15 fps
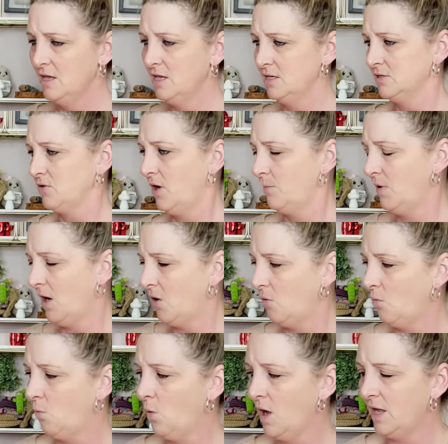So I bought
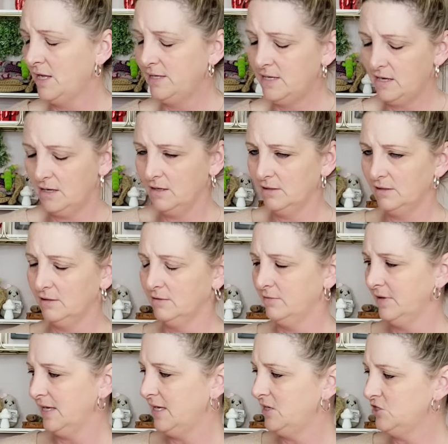one of
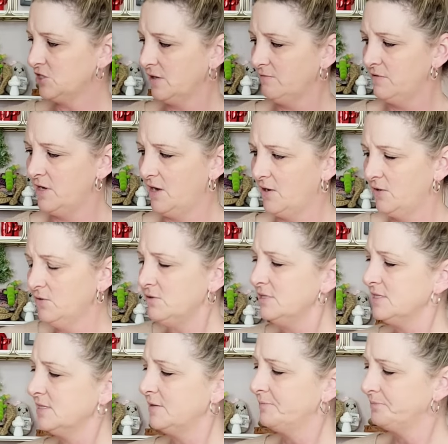each of
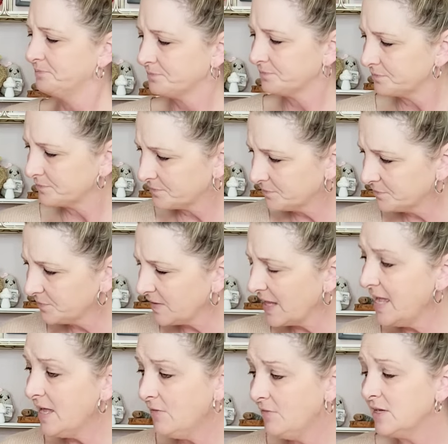those.
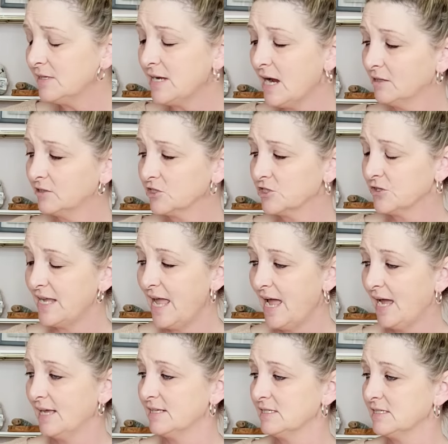And the Dollar Tree
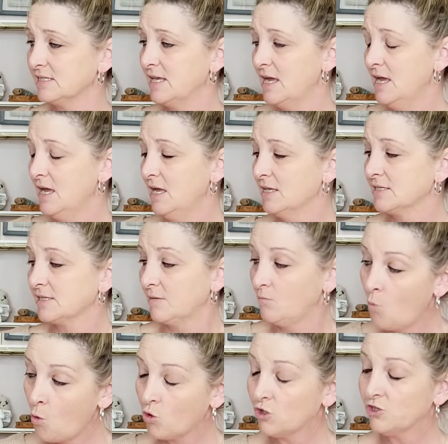has some
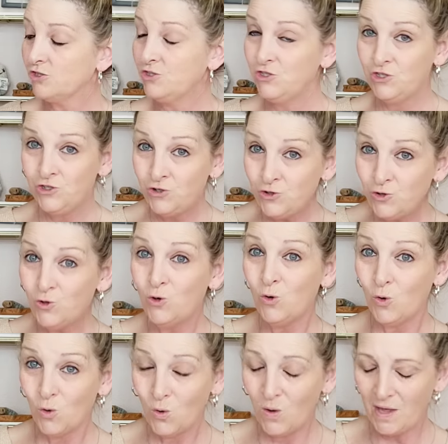more
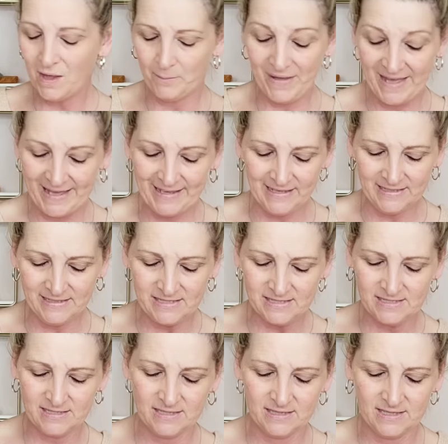new
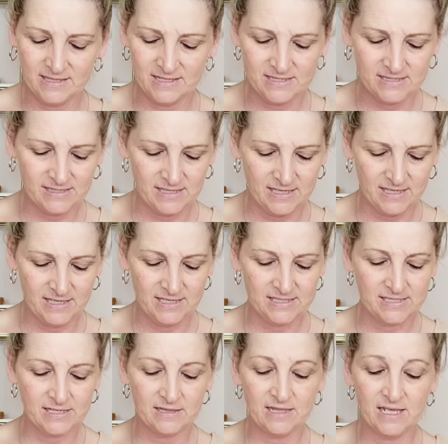paint. This
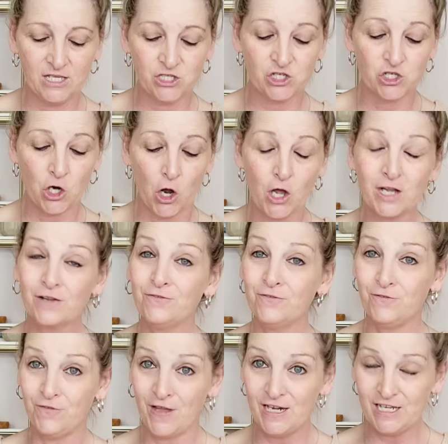is the chalk
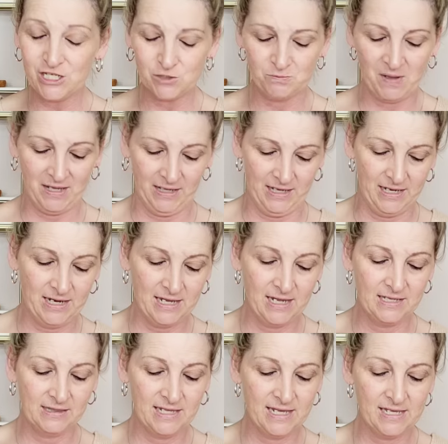finish paint,
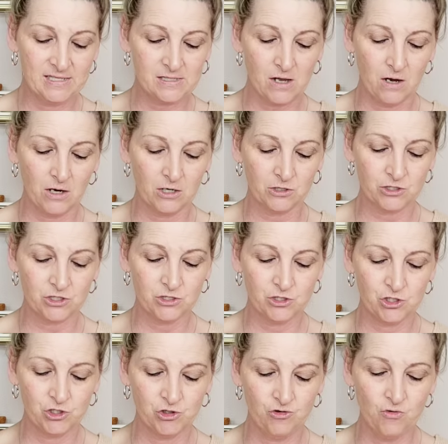and these are
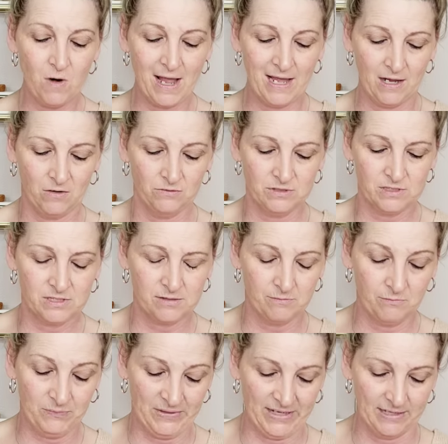two ounce
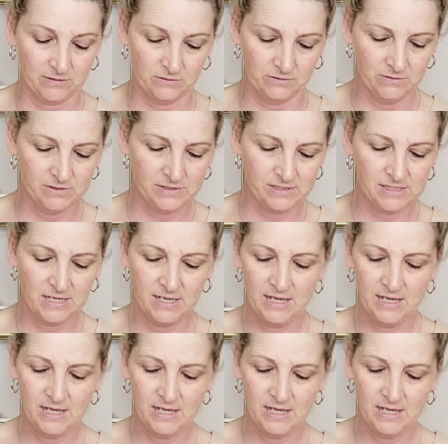bottles.